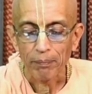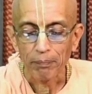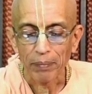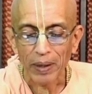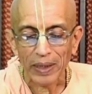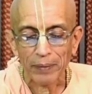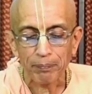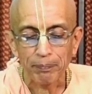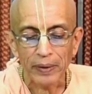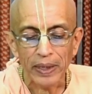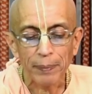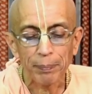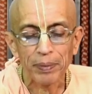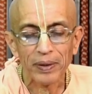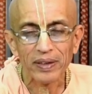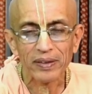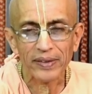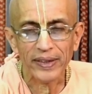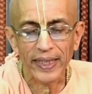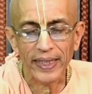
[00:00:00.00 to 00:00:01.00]
But
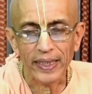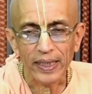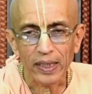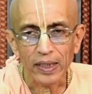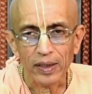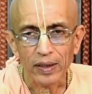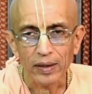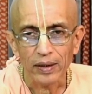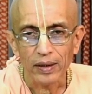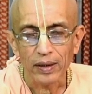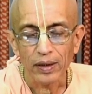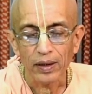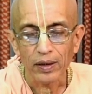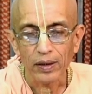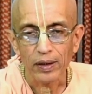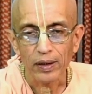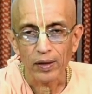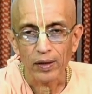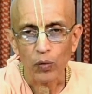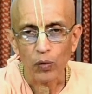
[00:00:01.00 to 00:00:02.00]
people think,
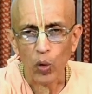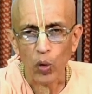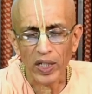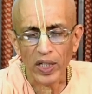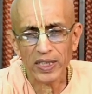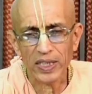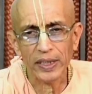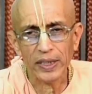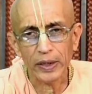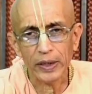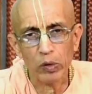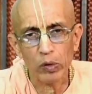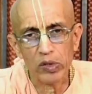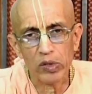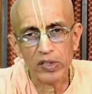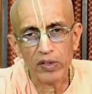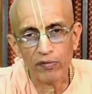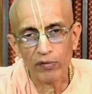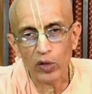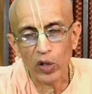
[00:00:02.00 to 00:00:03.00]
what is the
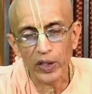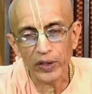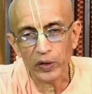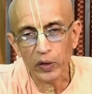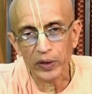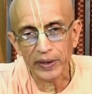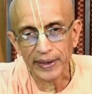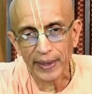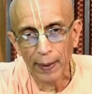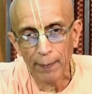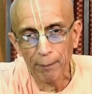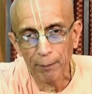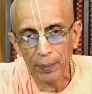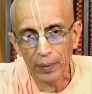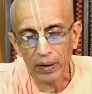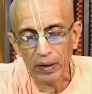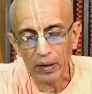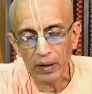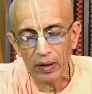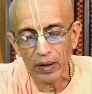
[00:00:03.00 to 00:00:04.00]
use of going to a
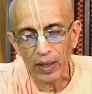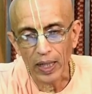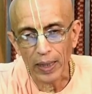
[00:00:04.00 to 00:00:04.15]
temple